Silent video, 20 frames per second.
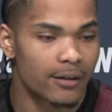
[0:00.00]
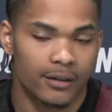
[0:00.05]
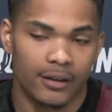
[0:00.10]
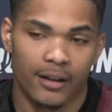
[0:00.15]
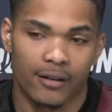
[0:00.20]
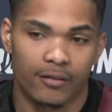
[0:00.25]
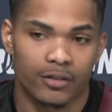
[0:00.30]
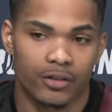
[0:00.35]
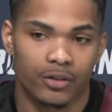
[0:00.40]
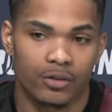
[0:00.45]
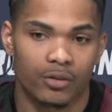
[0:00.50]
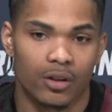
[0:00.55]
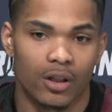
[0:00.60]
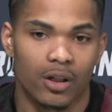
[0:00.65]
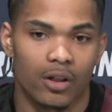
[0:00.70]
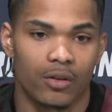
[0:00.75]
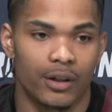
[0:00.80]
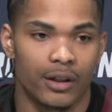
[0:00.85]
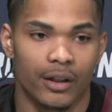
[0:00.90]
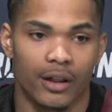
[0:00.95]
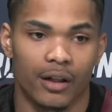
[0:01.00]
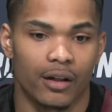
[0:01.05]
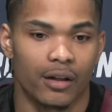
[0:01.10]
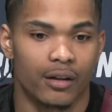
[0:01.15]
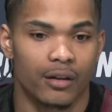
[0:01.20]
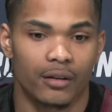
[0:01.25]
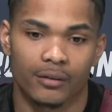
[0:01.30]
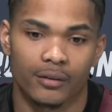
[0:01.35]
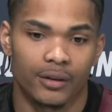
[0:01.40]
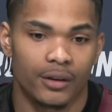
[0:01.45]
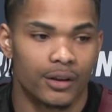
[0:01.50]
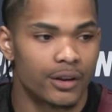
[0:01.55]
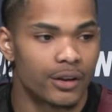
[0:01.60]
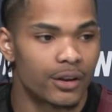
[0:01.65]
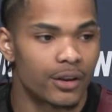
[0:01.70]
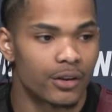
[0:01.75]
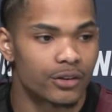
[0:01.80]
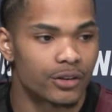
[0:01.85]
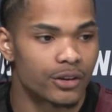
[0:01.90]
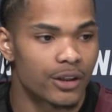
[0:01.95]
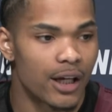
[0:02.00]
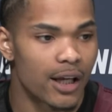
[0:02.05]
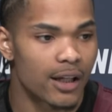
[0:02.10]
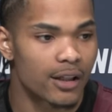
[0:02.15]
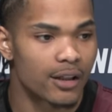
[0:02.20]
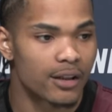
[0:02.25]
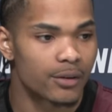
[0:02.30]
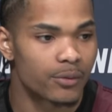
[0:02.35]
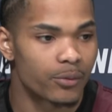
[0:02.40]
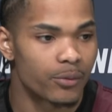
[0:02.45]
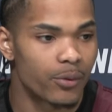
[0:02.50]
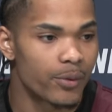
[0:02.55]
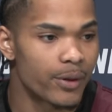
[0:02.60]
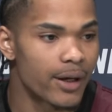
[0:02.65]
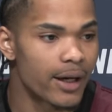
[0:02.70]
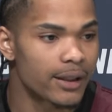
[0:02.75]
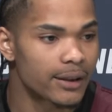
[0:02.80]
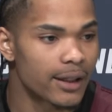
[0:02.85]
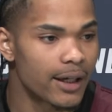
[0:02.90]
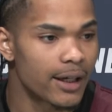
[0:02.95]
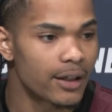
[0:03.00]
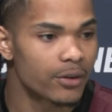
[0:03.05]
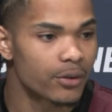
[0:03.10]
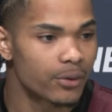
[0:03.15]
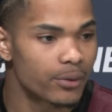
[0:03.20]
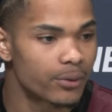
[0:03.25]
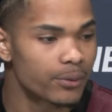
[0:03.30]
never too low, and you know, just handling what we got to handle.